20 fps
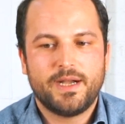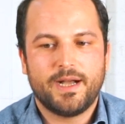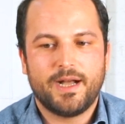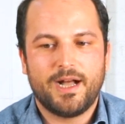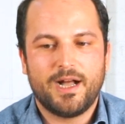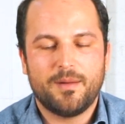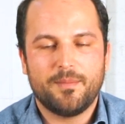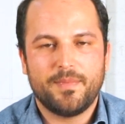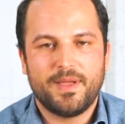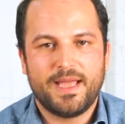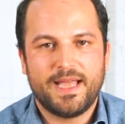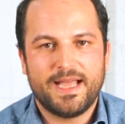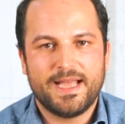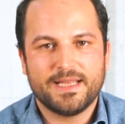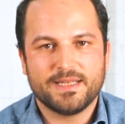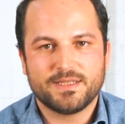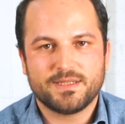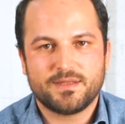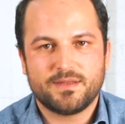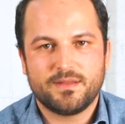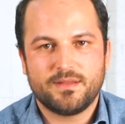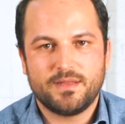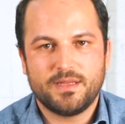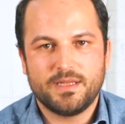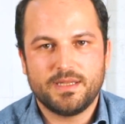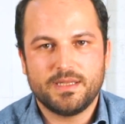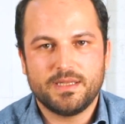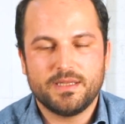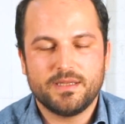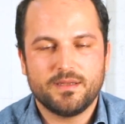as
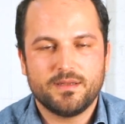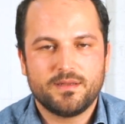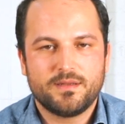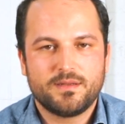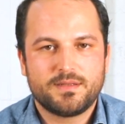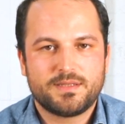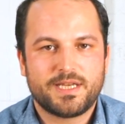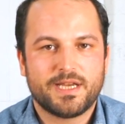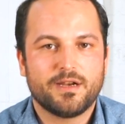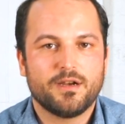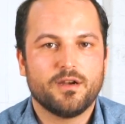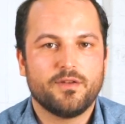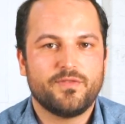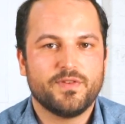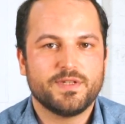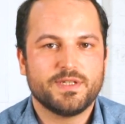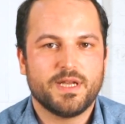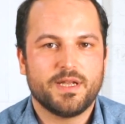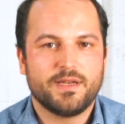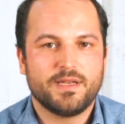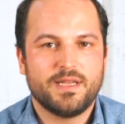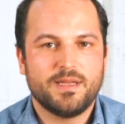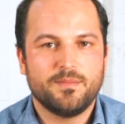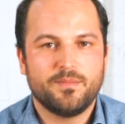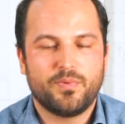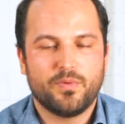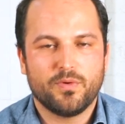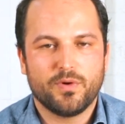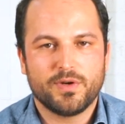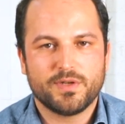the tariff is on
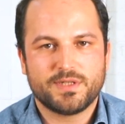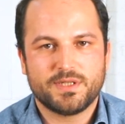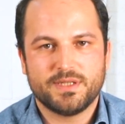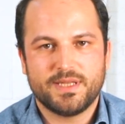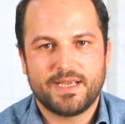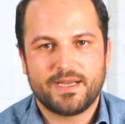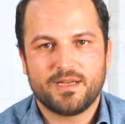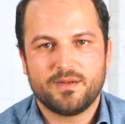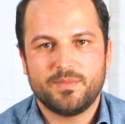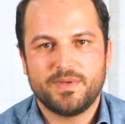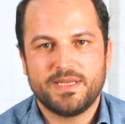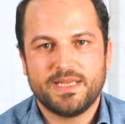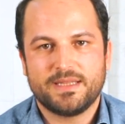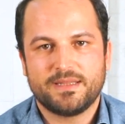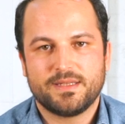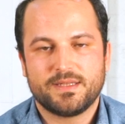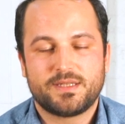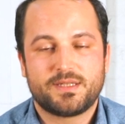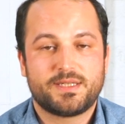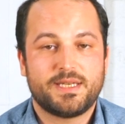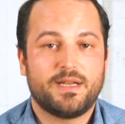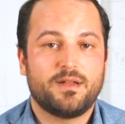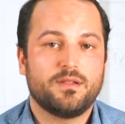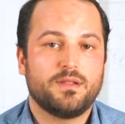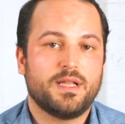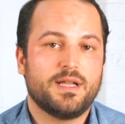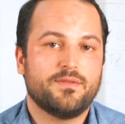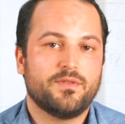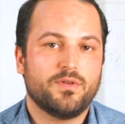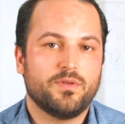imports, and that could be at the cell
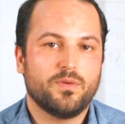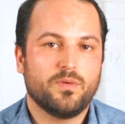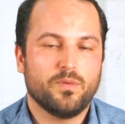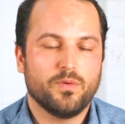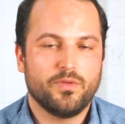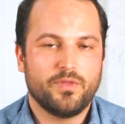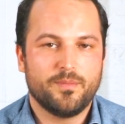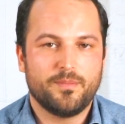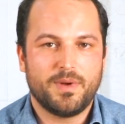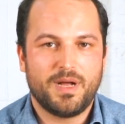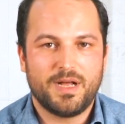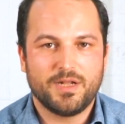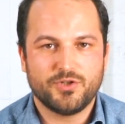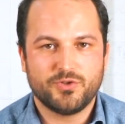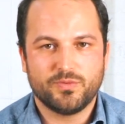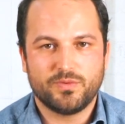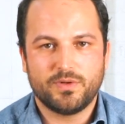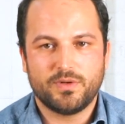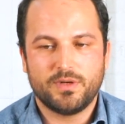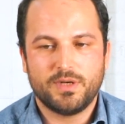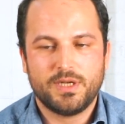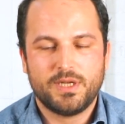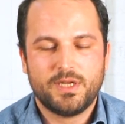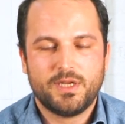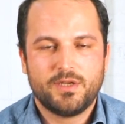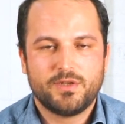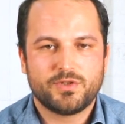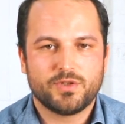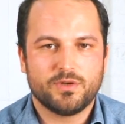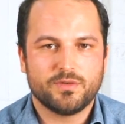level or the module.
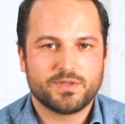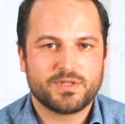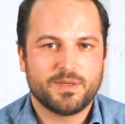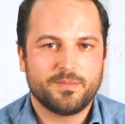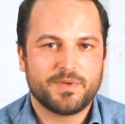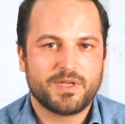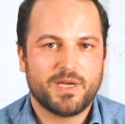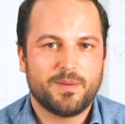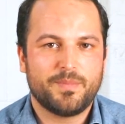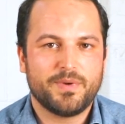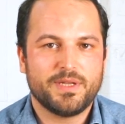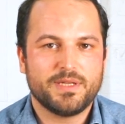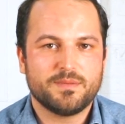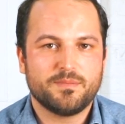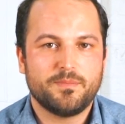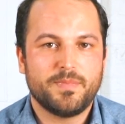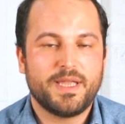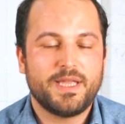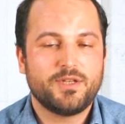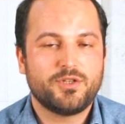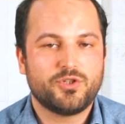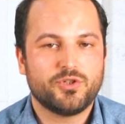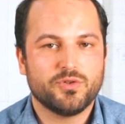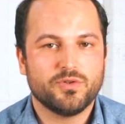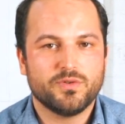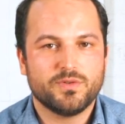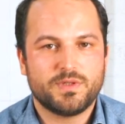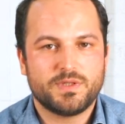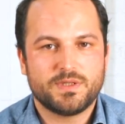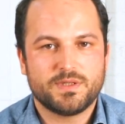So some companies may
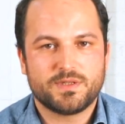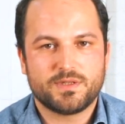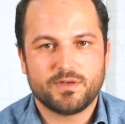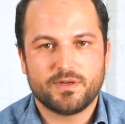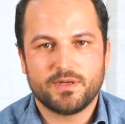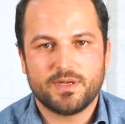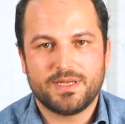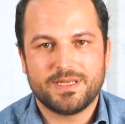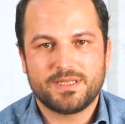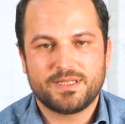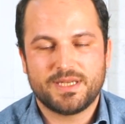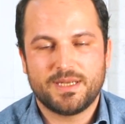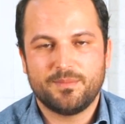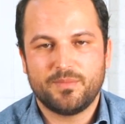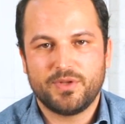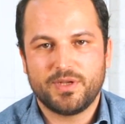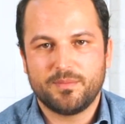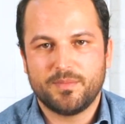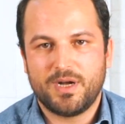choose to start assembling